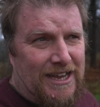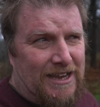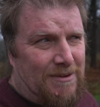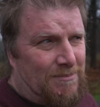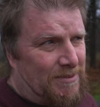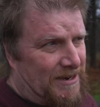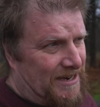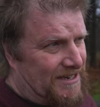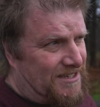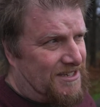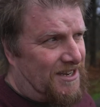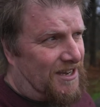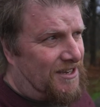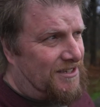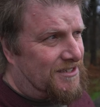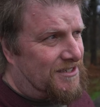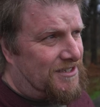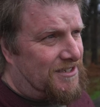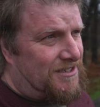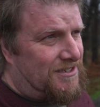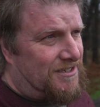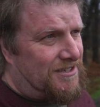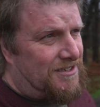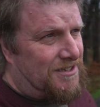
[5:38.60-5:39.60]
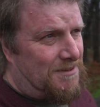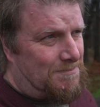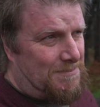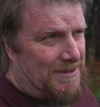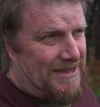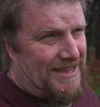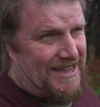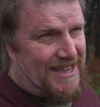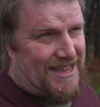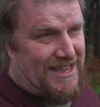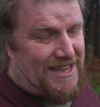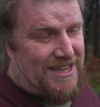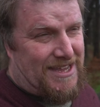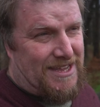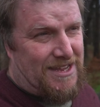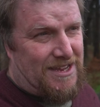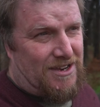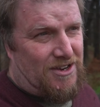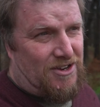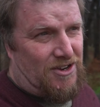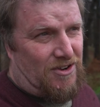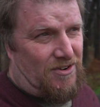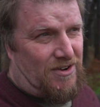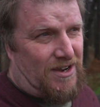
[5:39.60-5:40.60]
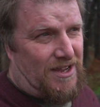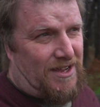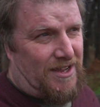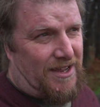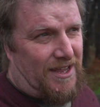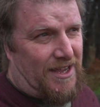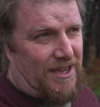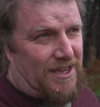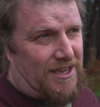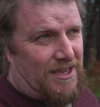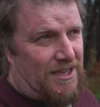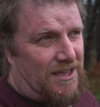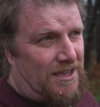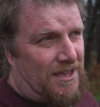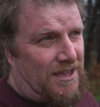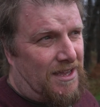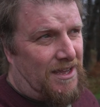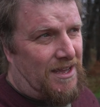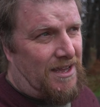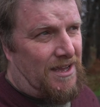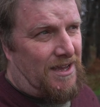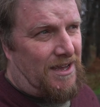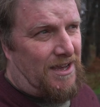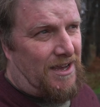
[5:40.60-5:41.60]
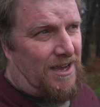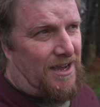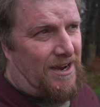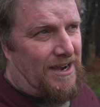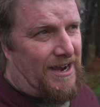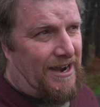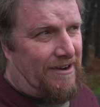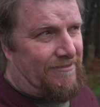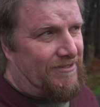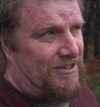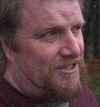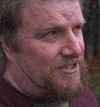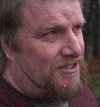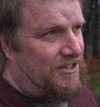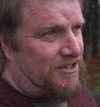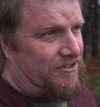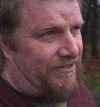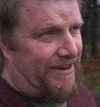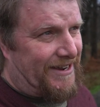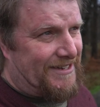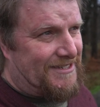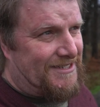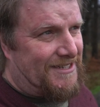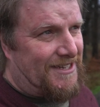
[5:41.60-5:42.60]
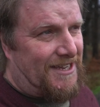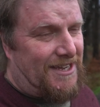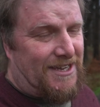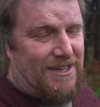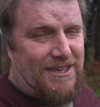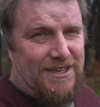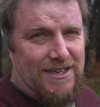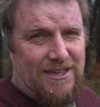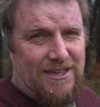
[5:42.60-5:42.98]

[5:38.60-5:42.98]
but it does, to me, look like an aristocratic